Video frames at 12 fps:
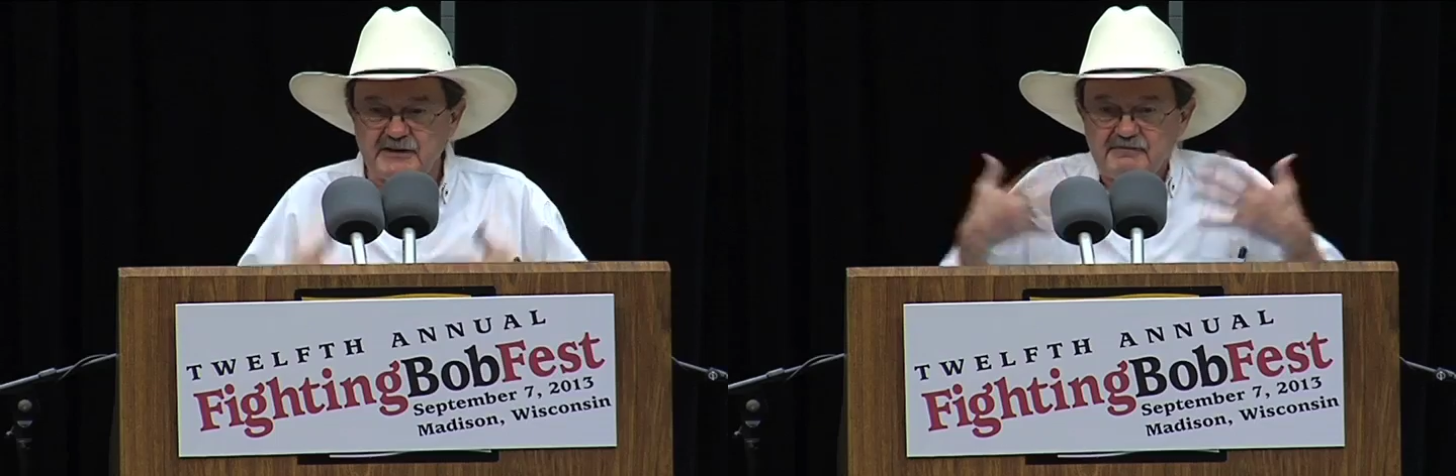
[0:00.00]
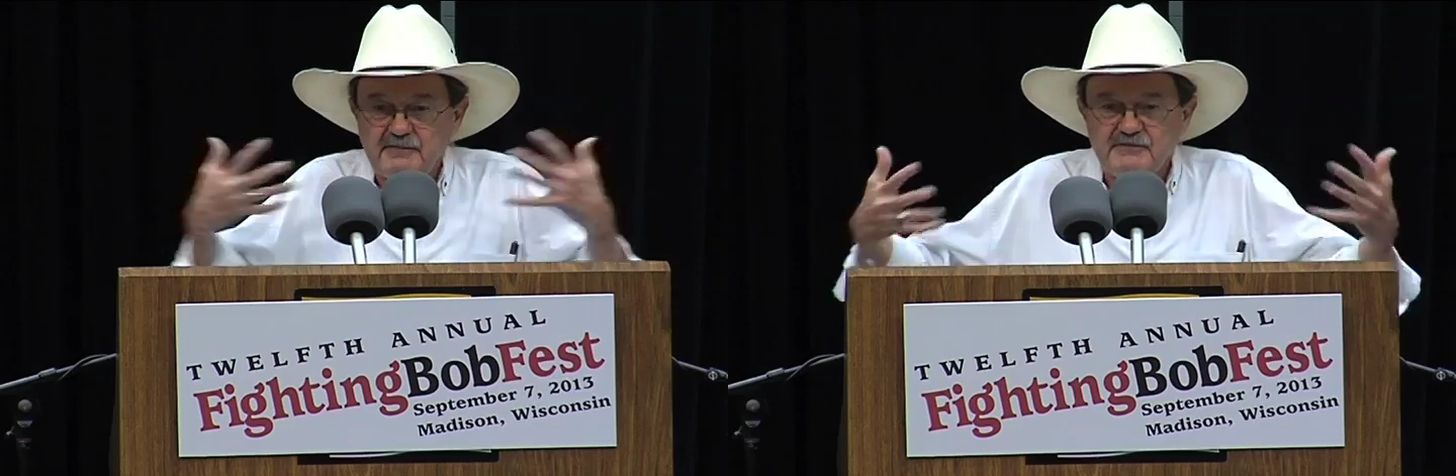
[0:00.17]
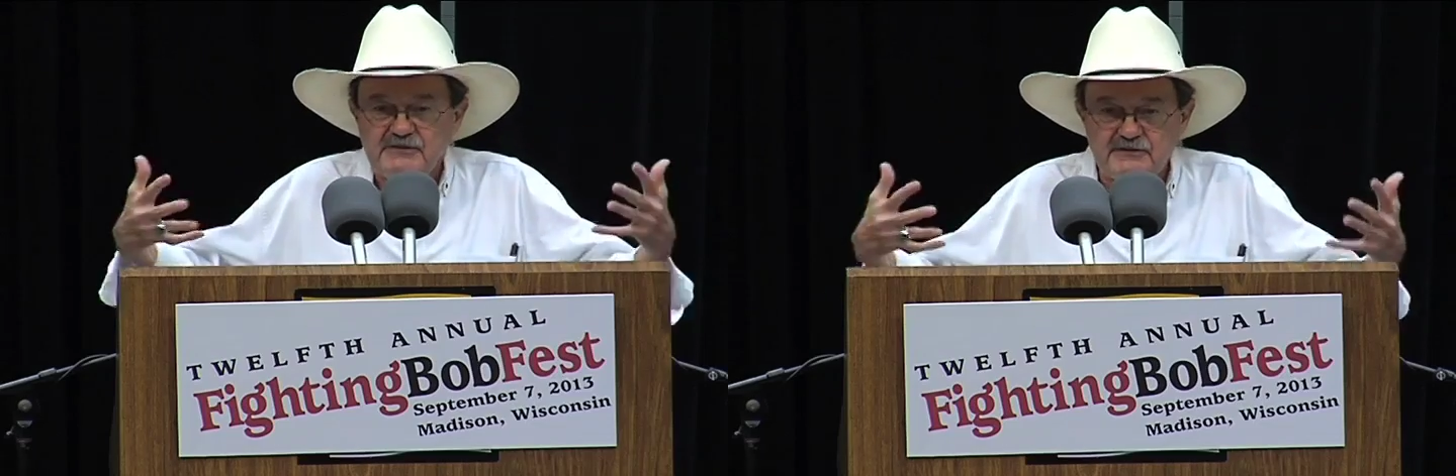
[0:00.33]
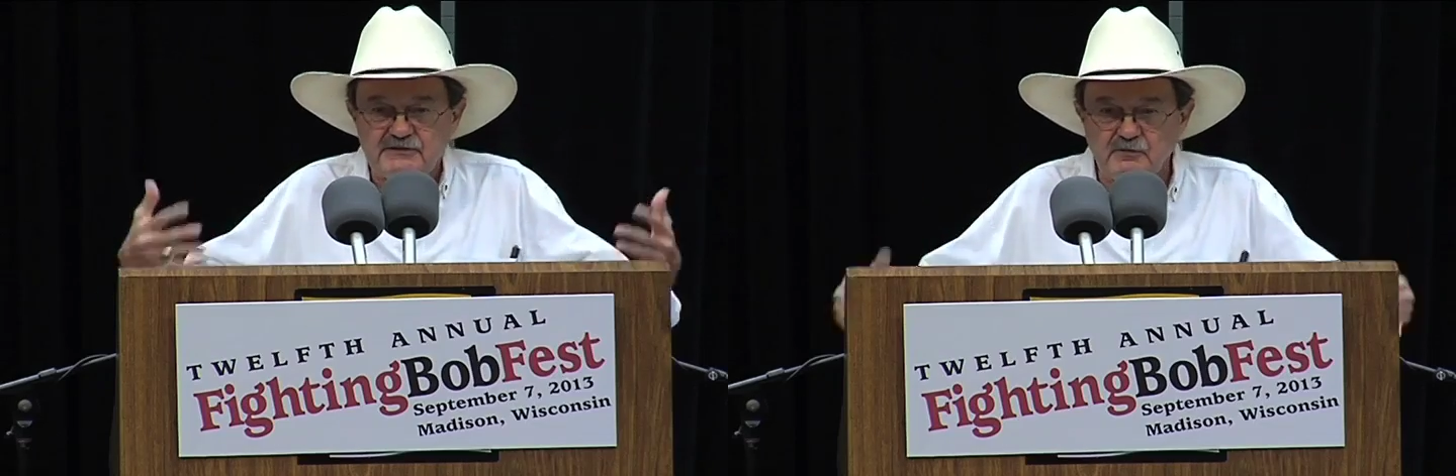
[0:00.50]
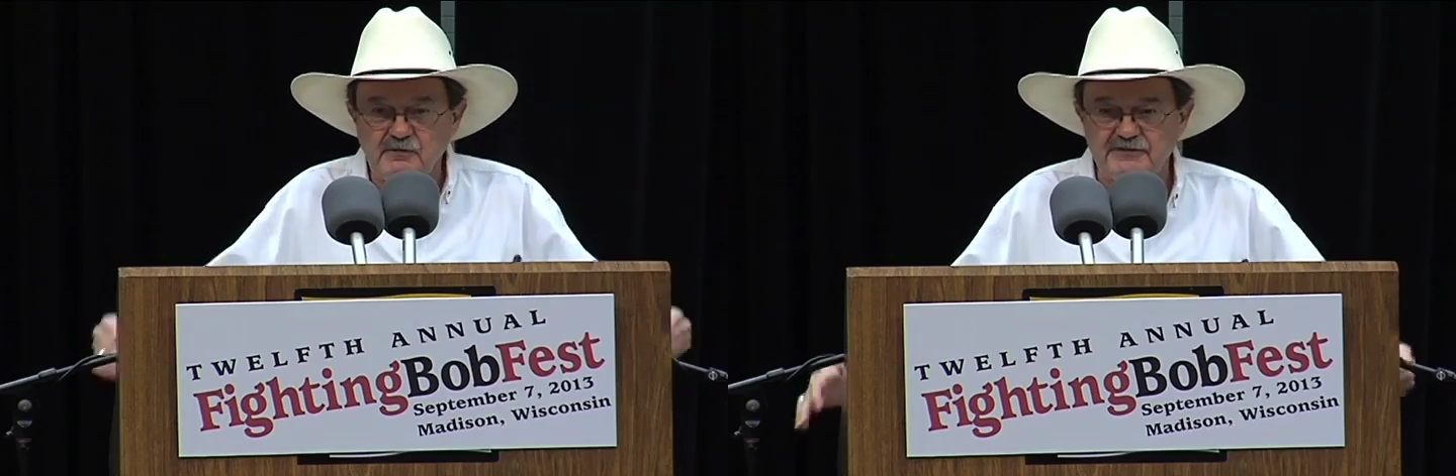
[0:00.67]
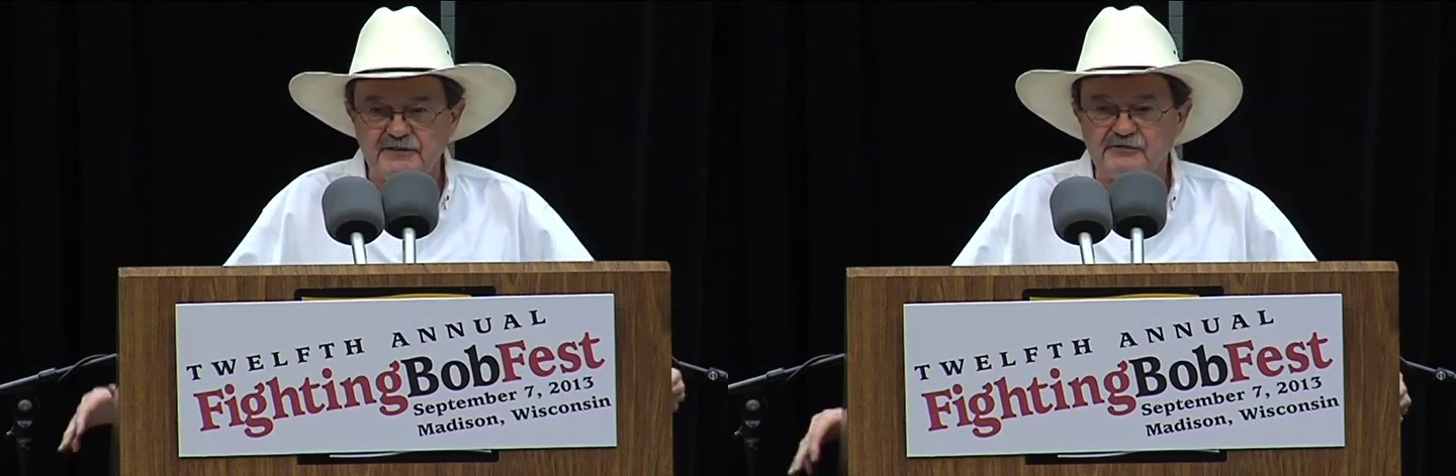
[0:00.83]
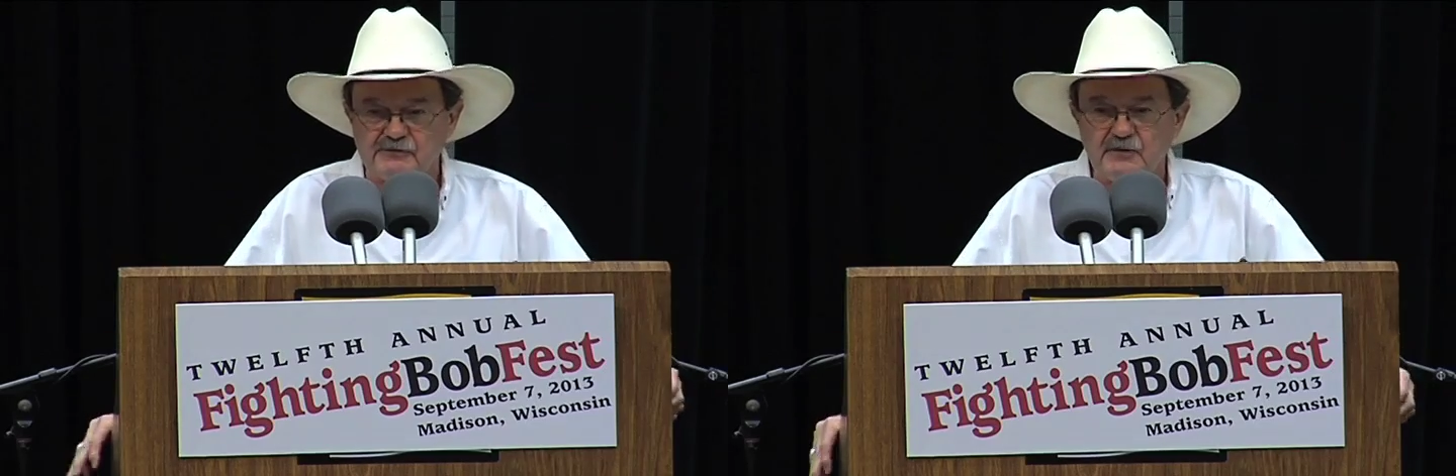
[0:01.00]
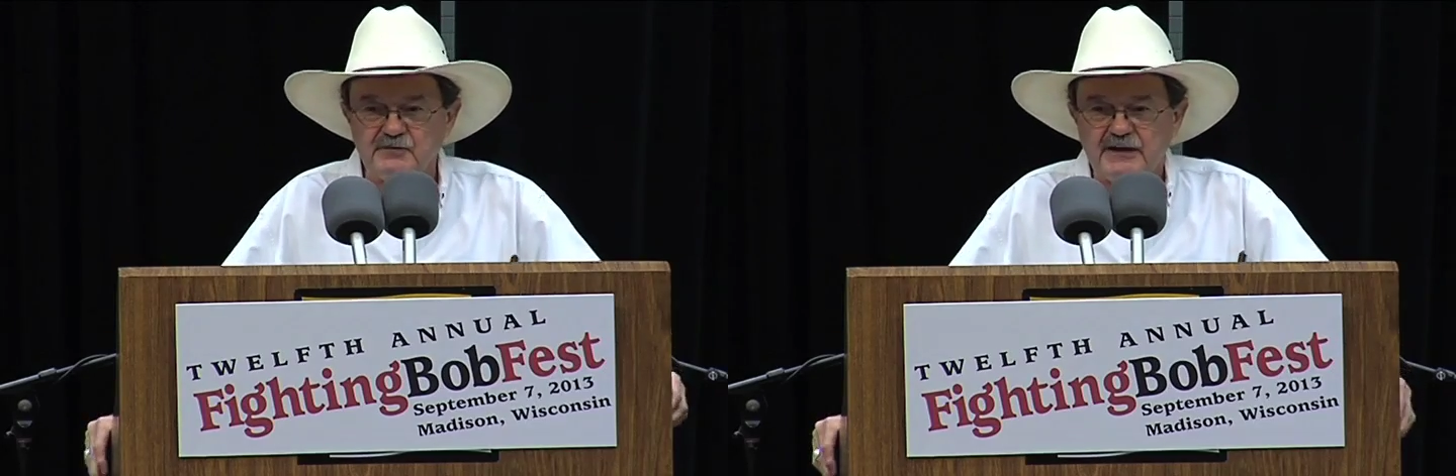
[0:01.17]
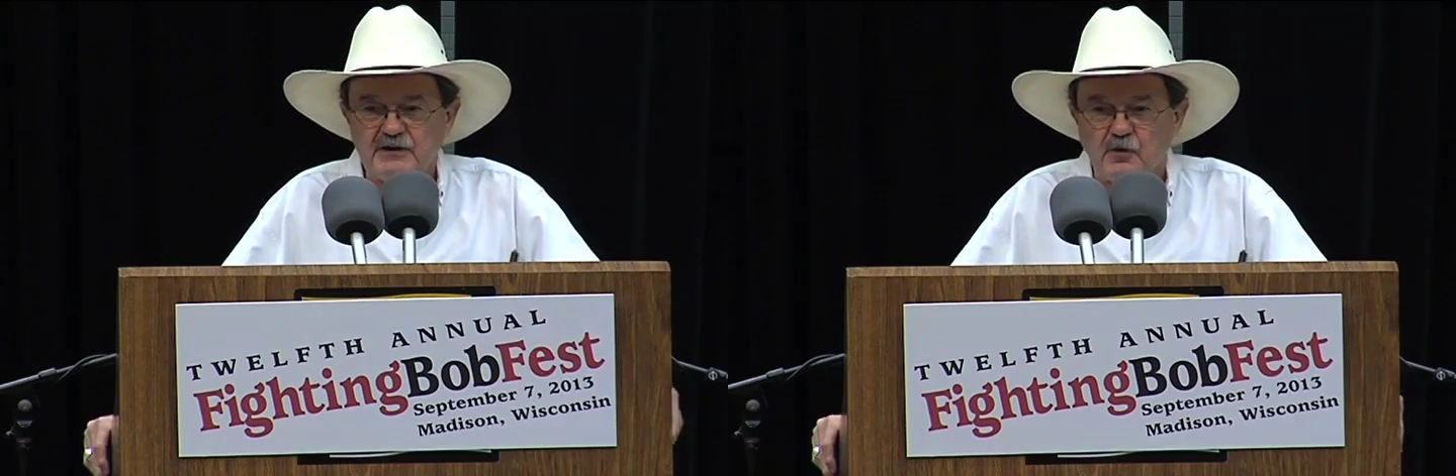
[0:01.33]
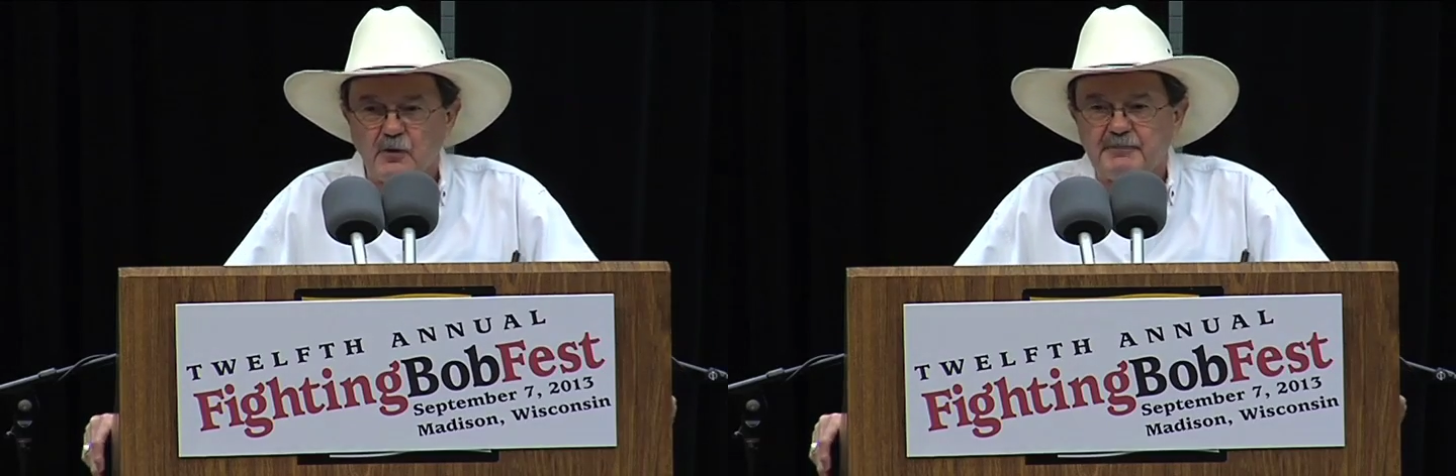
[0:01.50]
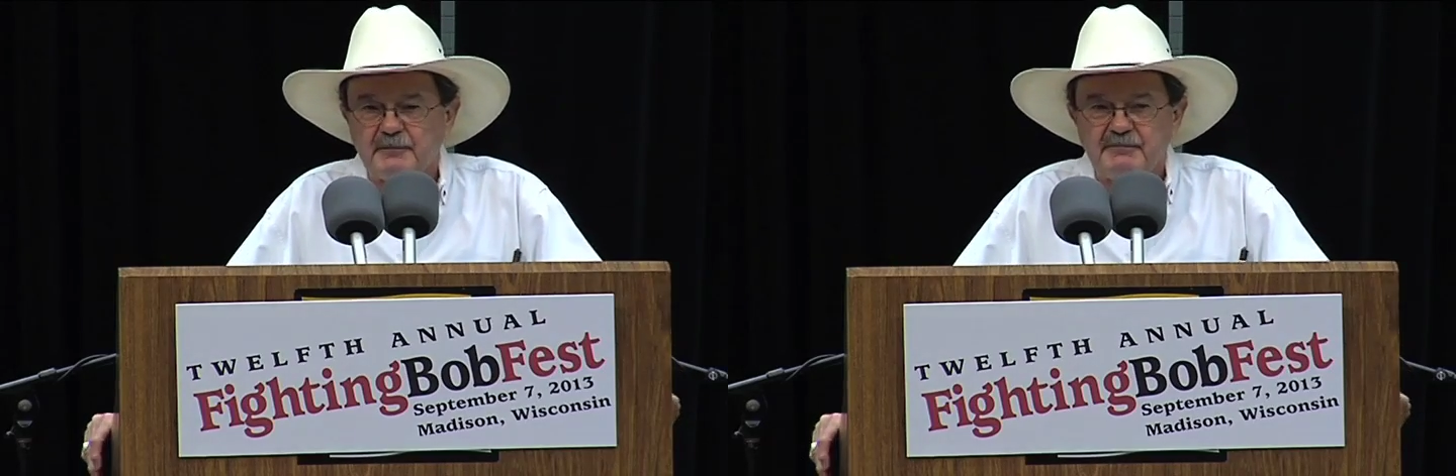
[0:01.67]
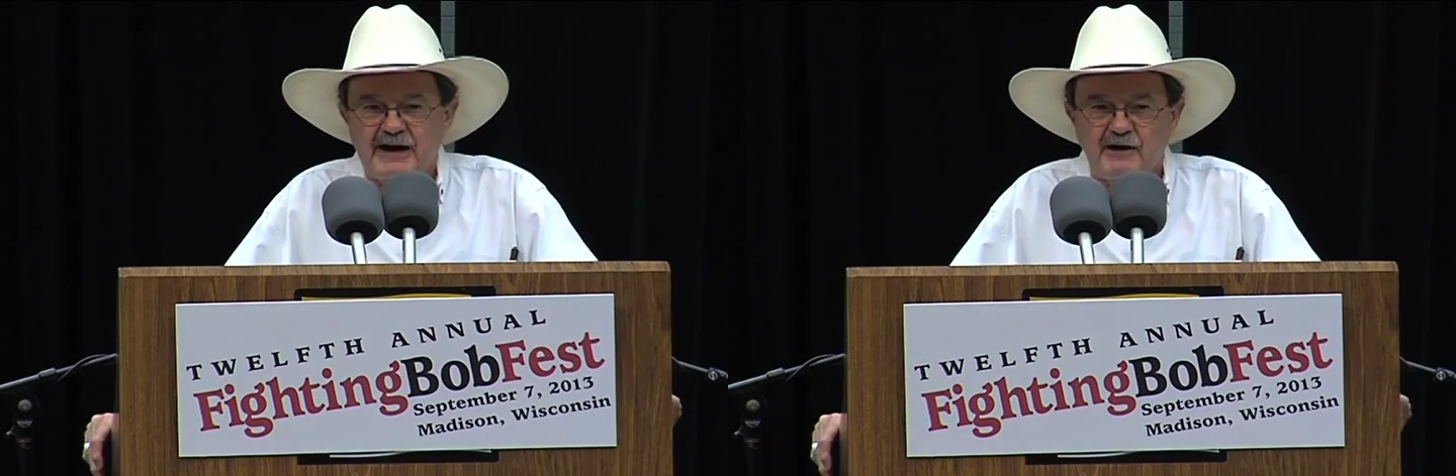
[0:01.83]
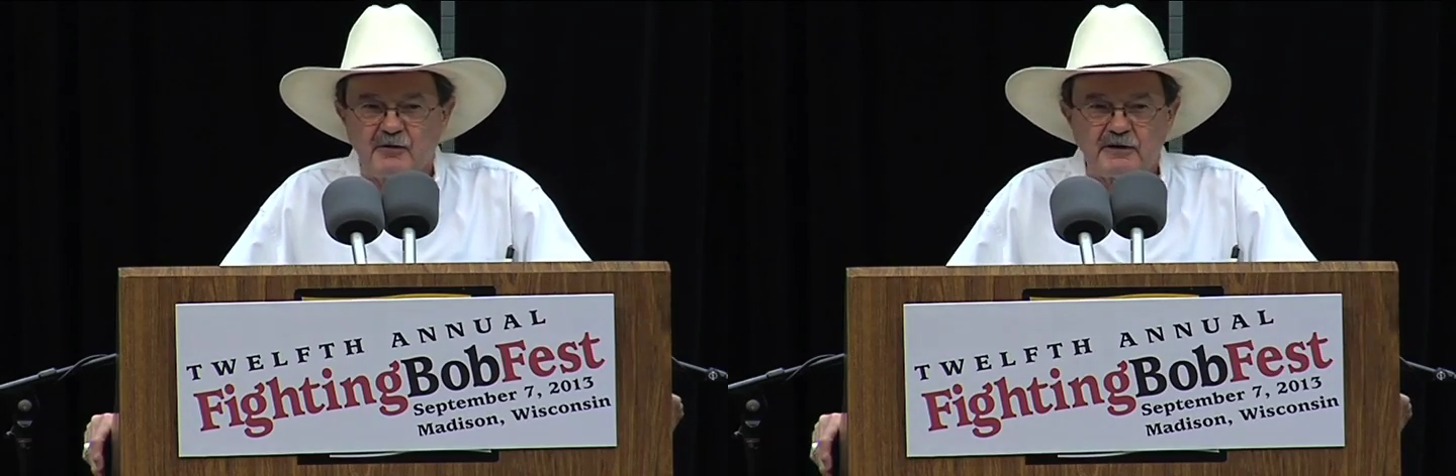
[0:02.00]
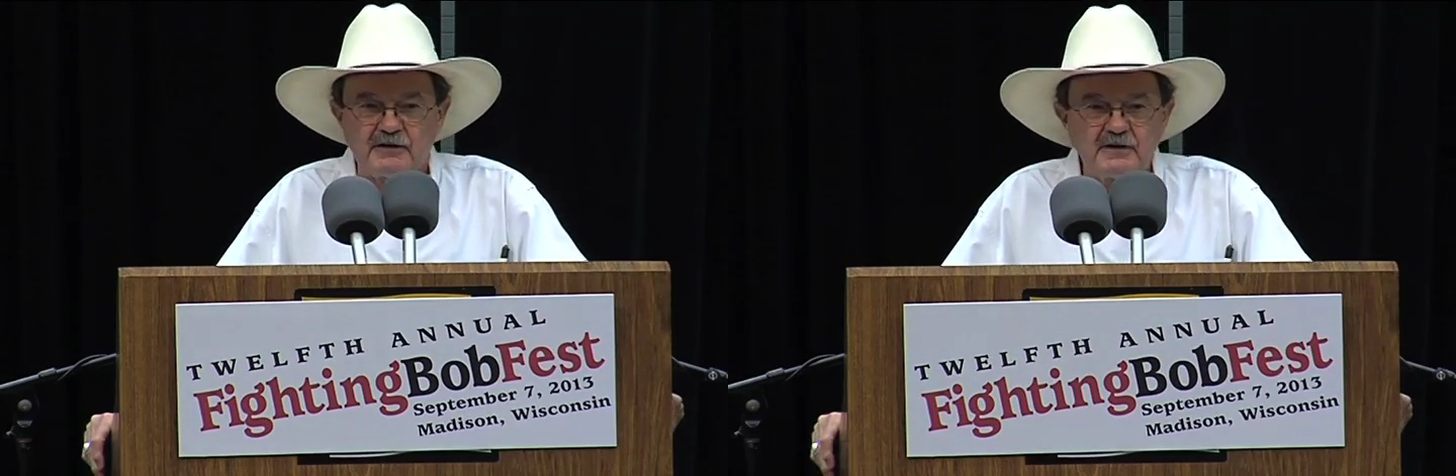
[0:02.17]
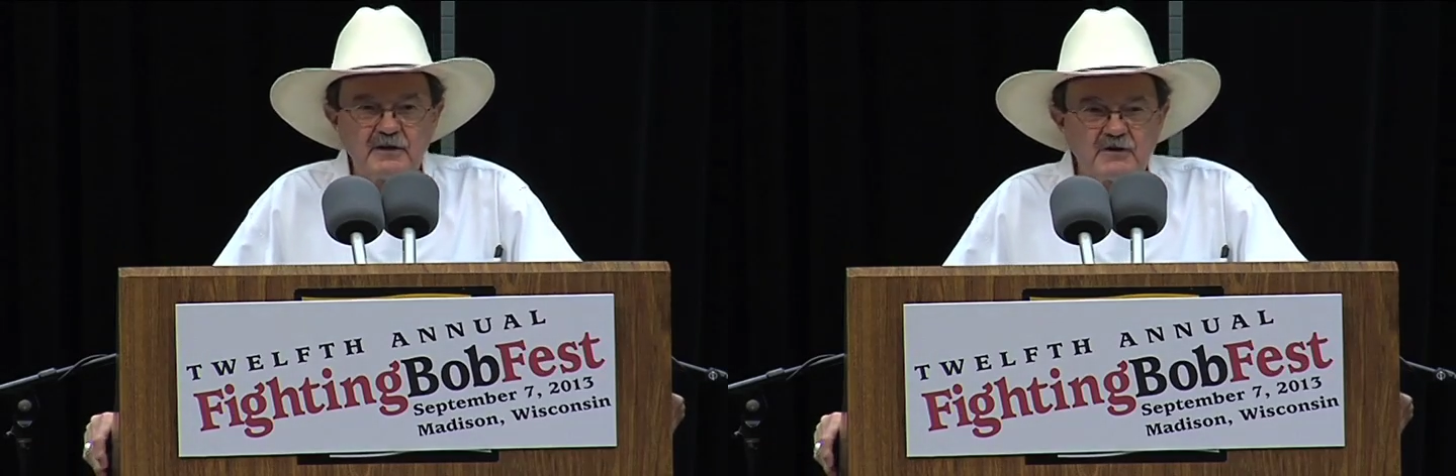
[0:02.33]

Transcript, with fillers: of them deal with enthroning corporate power